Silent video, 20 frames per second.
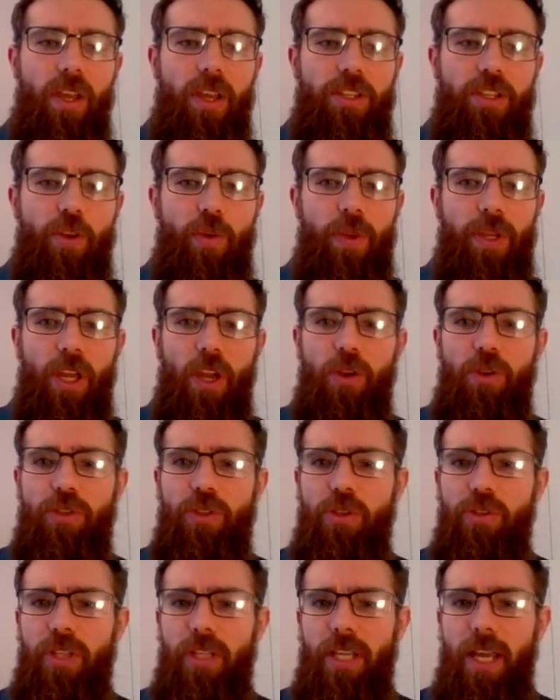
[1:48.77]
So if we go
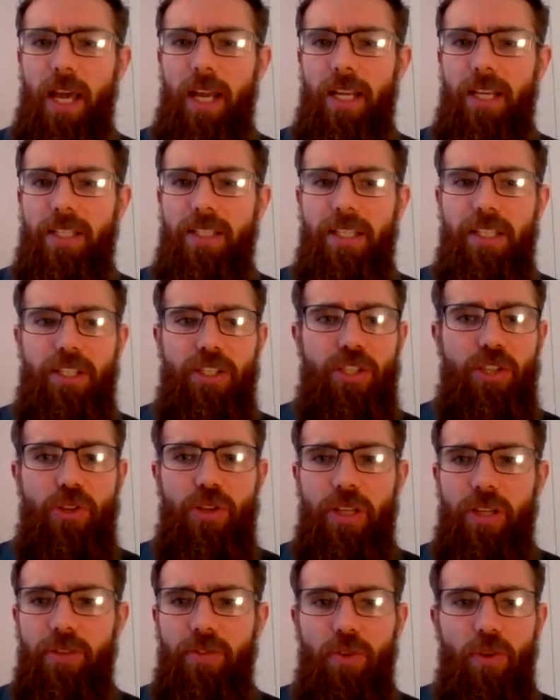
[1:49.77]
to the galaxy
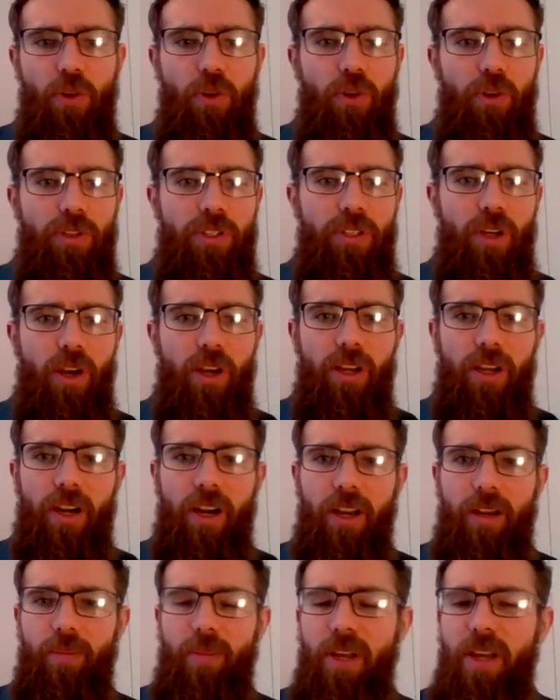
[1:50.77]
tuning fork
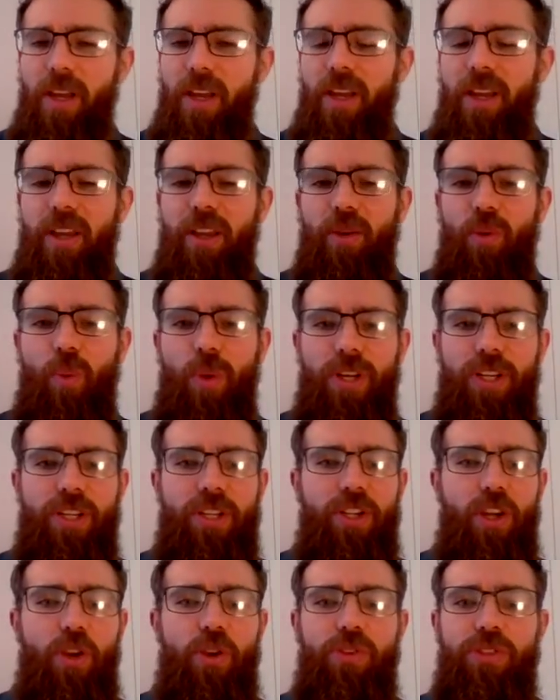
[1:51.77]
diagram, which
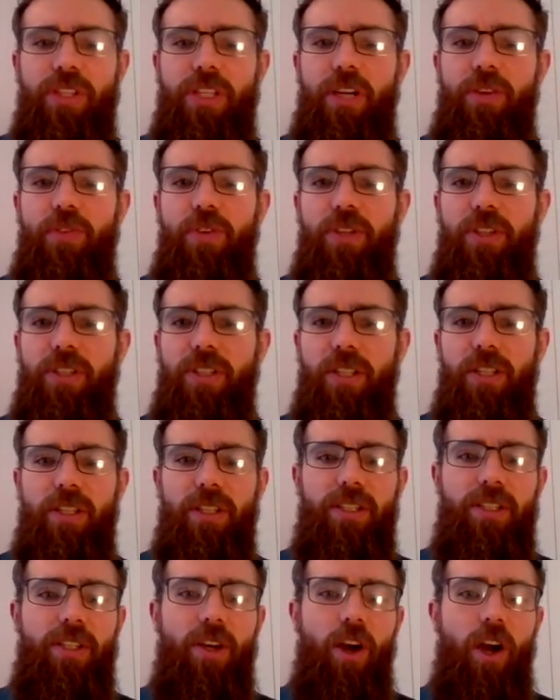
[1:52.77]
shows the different
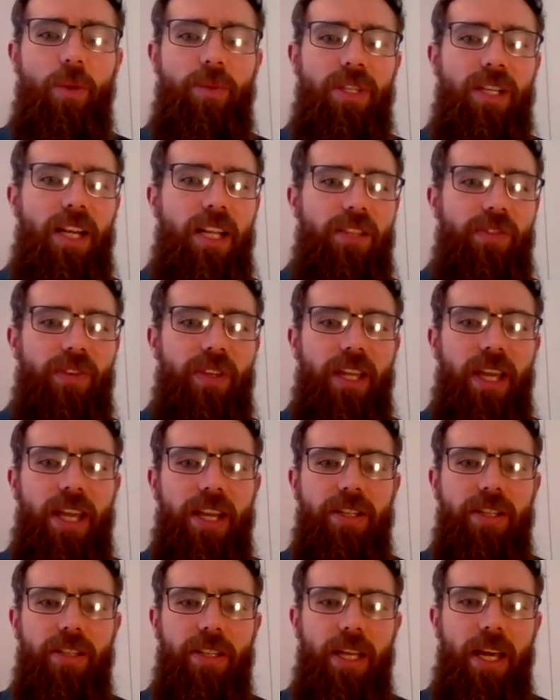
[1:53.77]
types and
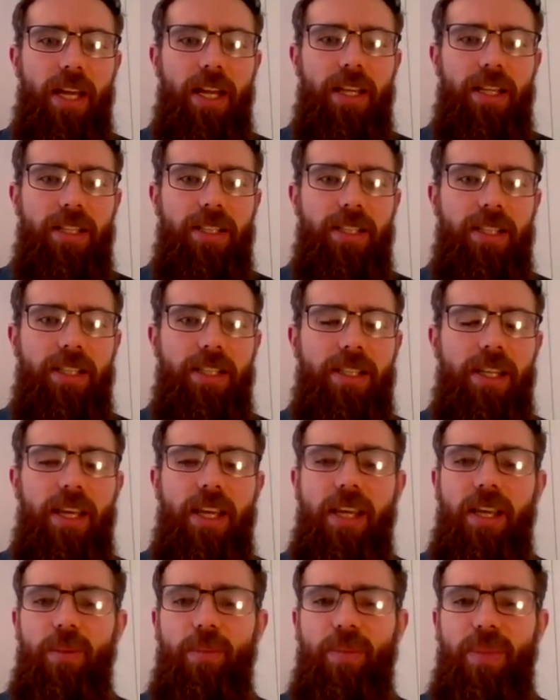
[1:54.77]
classifications of galaxies,
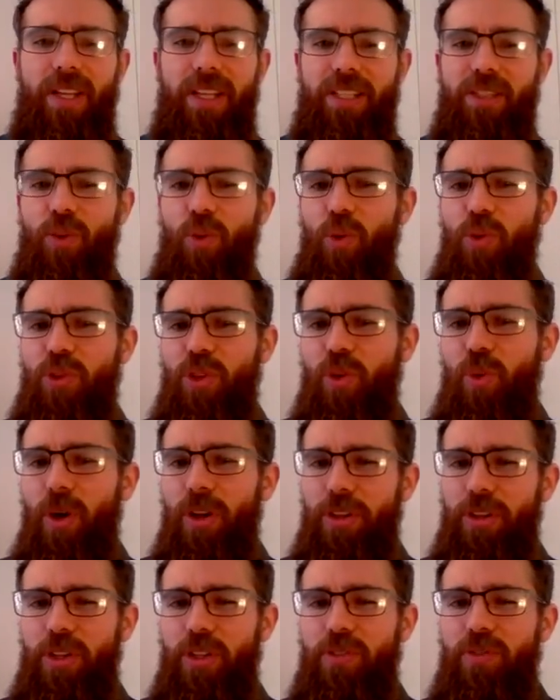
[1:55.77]
it's also quite
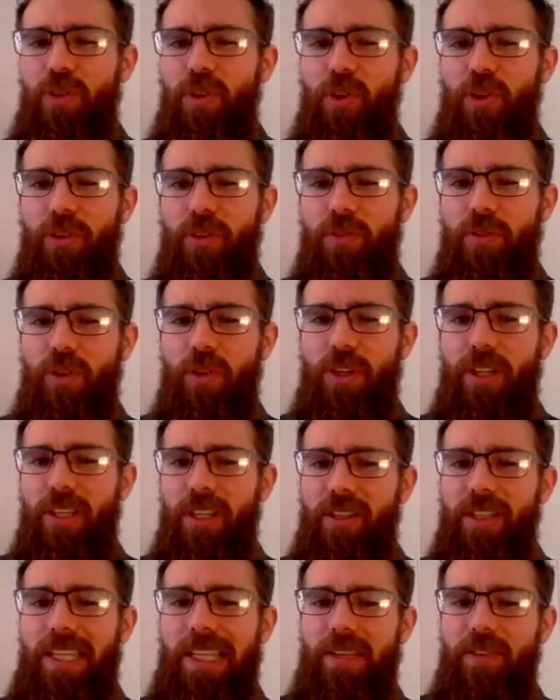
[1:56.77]
useful for looking at
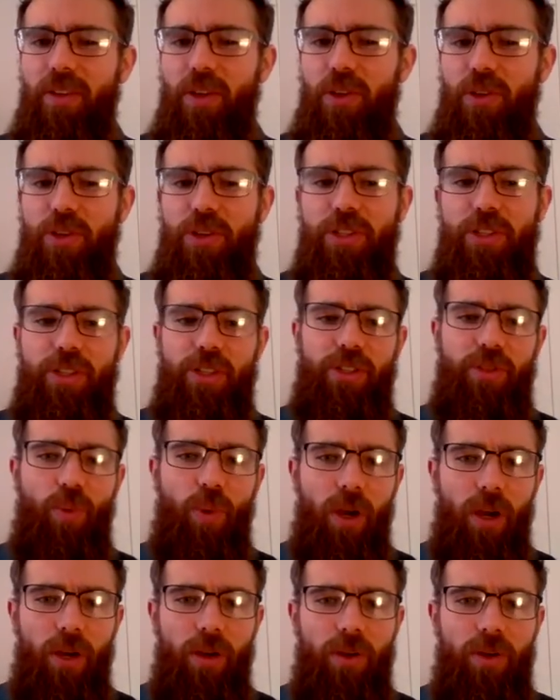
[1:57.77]
the evolution as
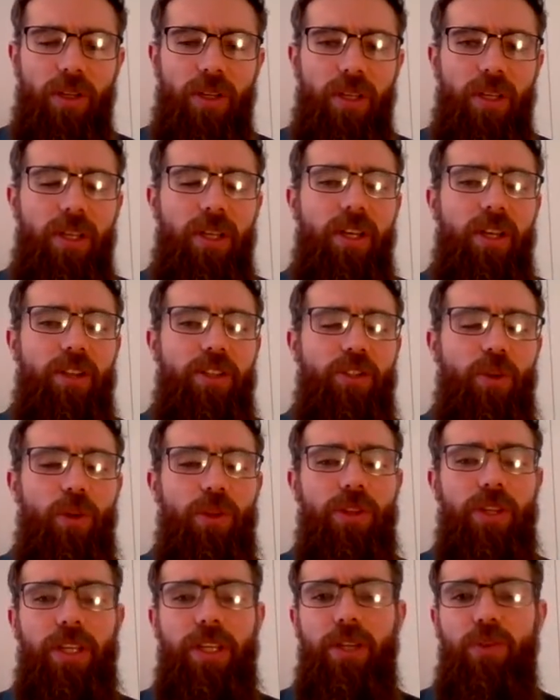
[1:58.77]
well. So
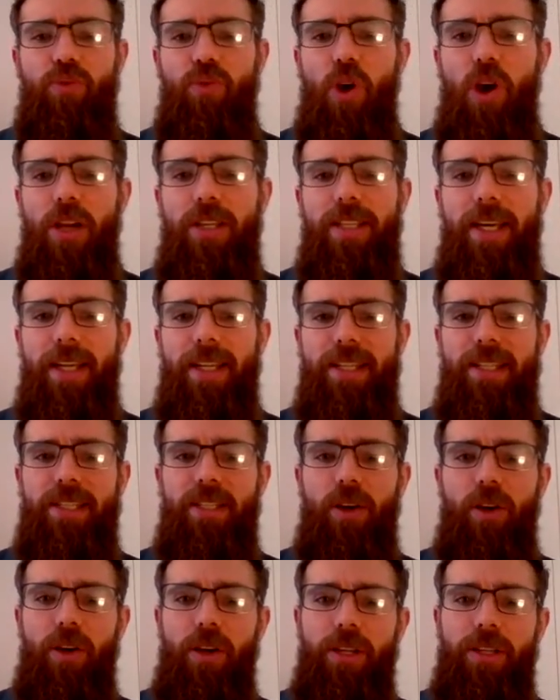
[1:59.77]
on the right hand
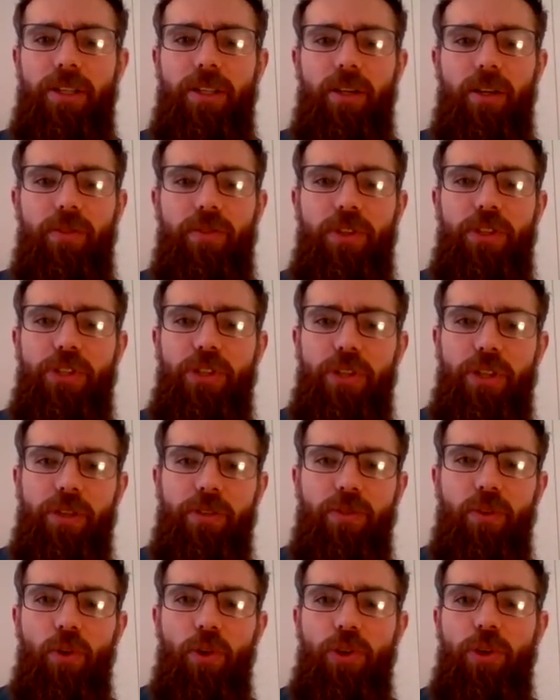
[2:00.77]
side of the tuning
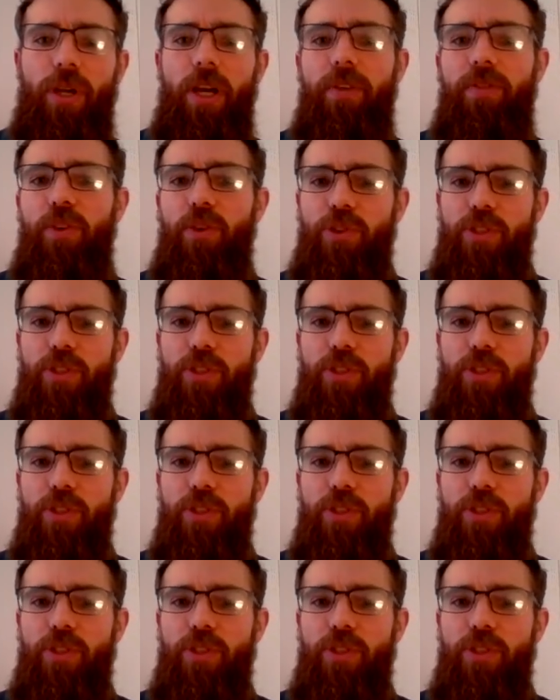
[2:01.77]
fork, you have your